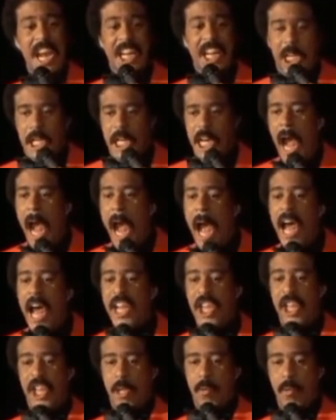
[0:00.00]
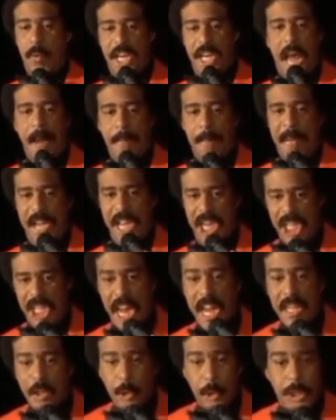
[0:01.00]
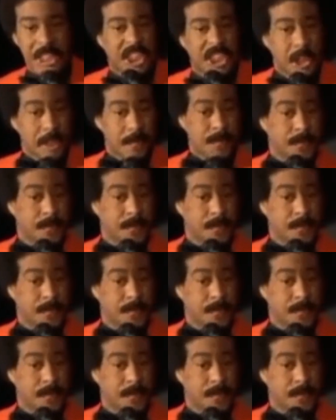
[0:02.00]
Thank God we got penitentiaries.